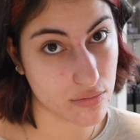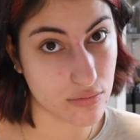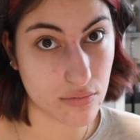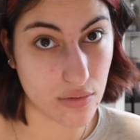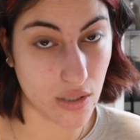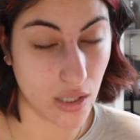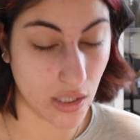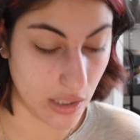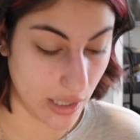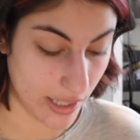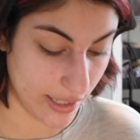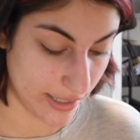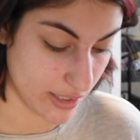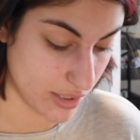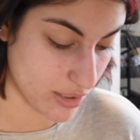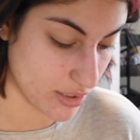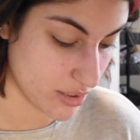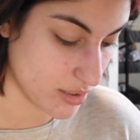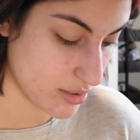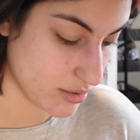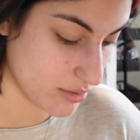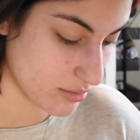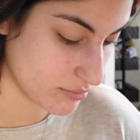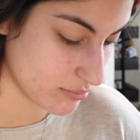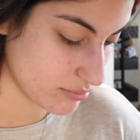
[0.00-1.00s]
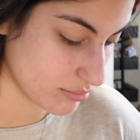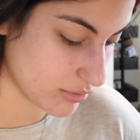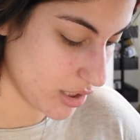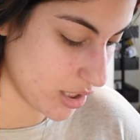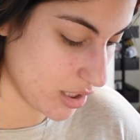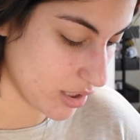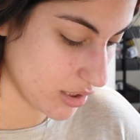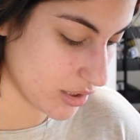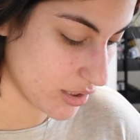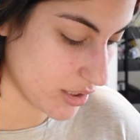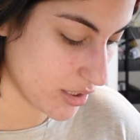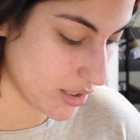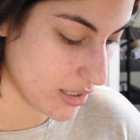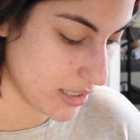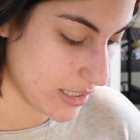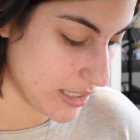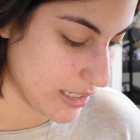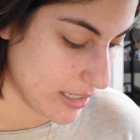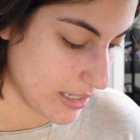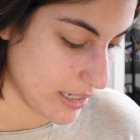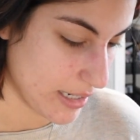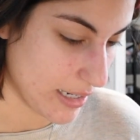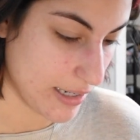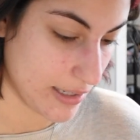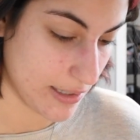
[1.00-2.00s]
a lighter color.
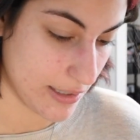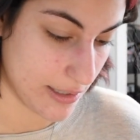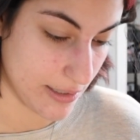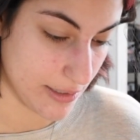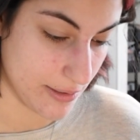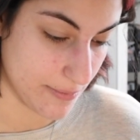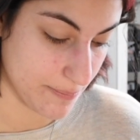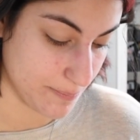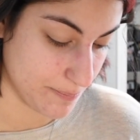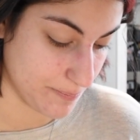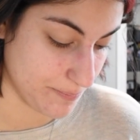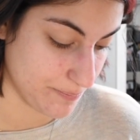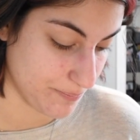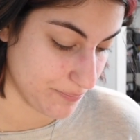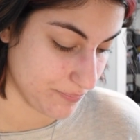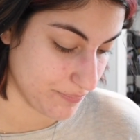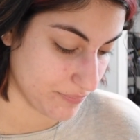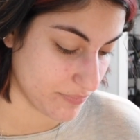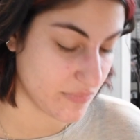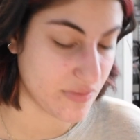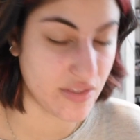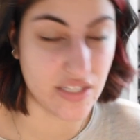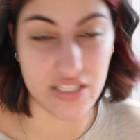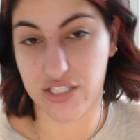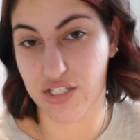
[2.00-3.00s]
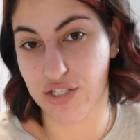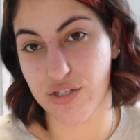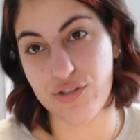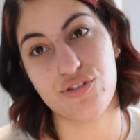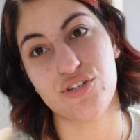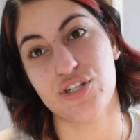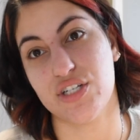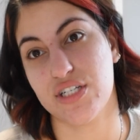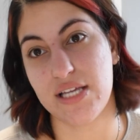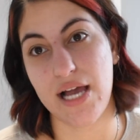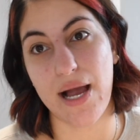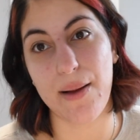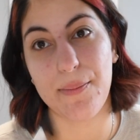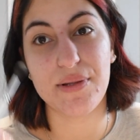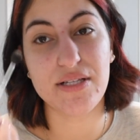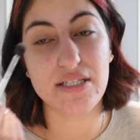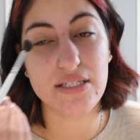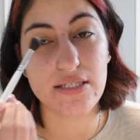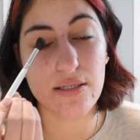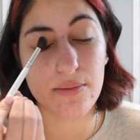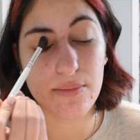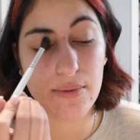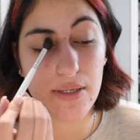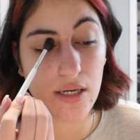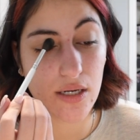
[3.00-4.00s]
This just happens
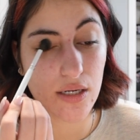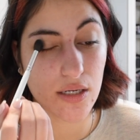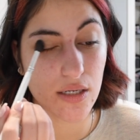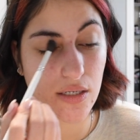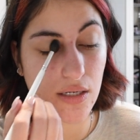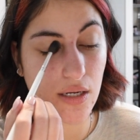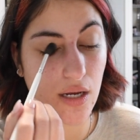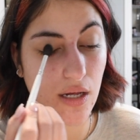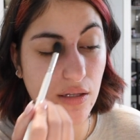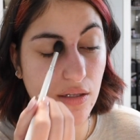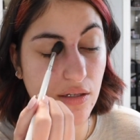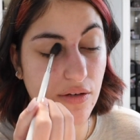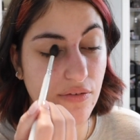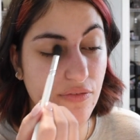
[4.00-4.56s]
to be a good color